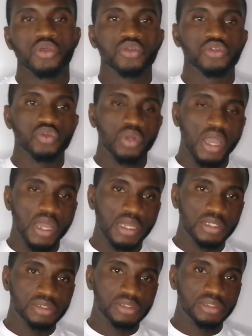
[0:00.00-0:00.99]
So,
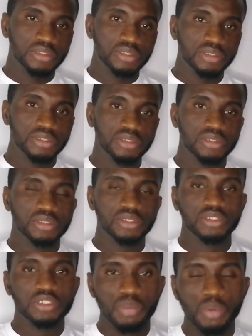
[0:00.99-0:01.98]
and
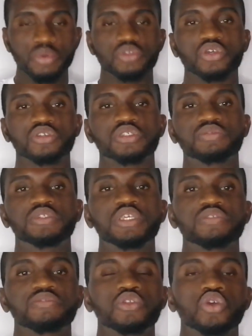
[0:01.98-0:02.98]
the purpose of
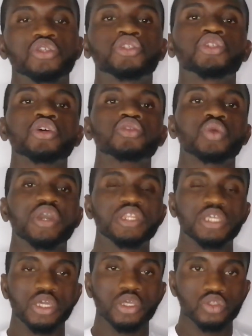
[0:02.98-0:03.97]
this video is just to
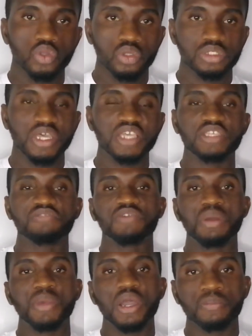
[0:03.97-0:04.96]
educate us as a
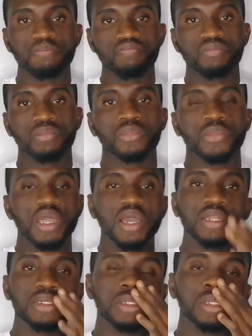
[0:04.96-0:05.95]
farmer
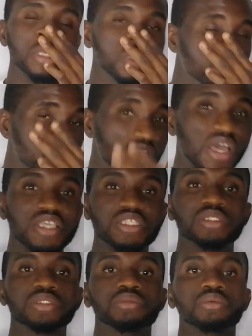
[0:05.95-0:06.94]
and even
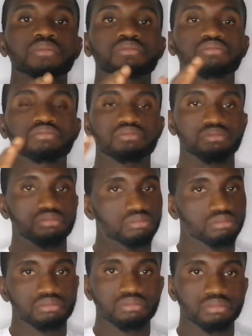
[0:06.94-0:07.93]
as
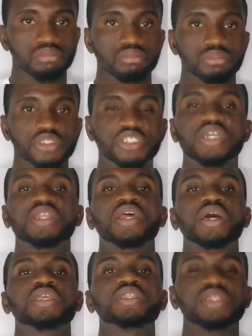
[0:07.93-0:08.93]

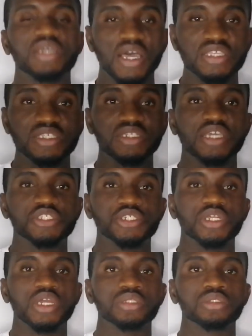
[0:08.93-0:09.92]
generally as a
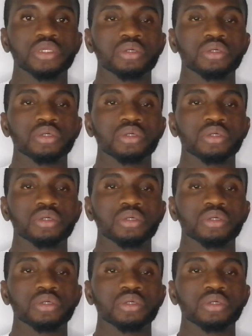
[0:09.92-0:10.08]
Nigerian